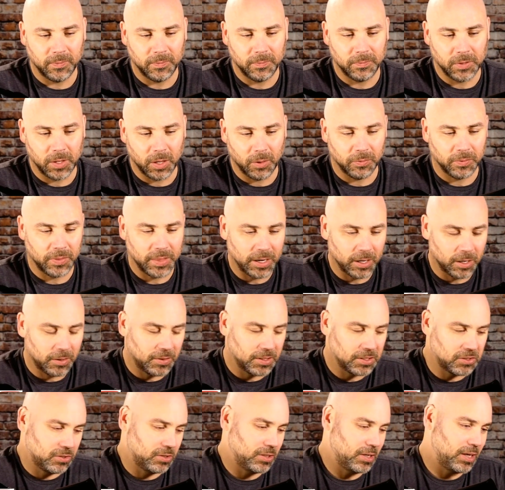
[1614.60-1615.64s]
you know,
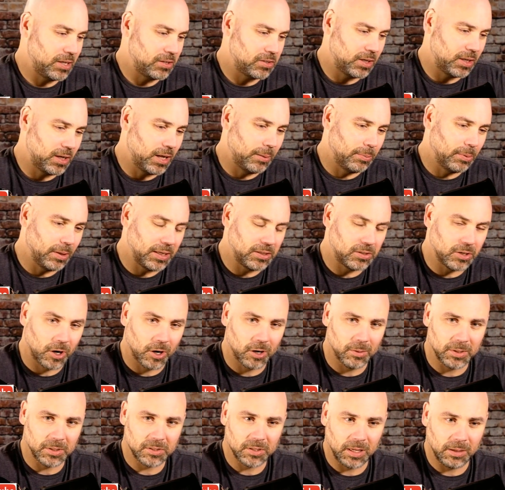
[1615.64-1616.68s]
this is an NCAA
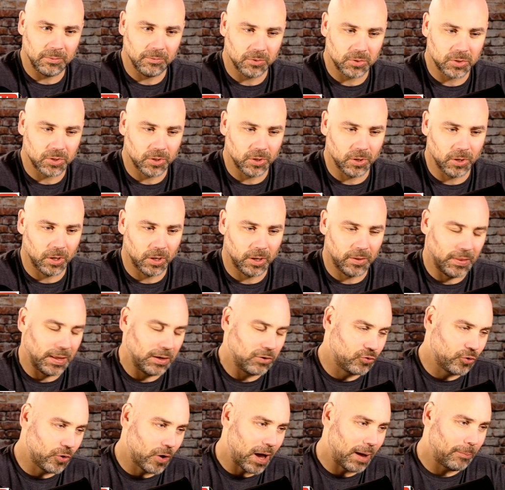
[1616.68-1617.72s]
tournament team for sure, and they
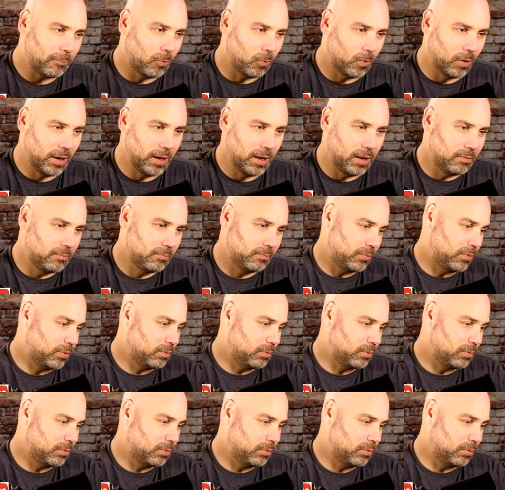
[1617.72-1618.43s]
drop one,